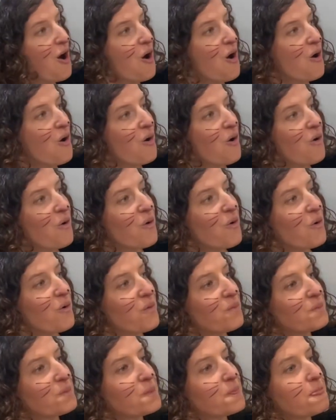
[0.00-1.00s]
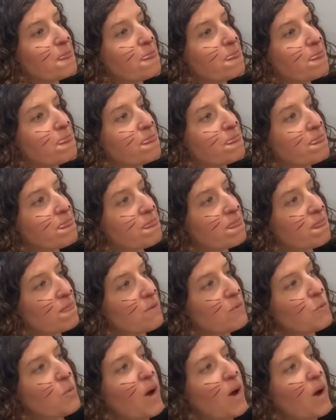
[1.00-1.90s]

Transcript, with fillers: No finger mark.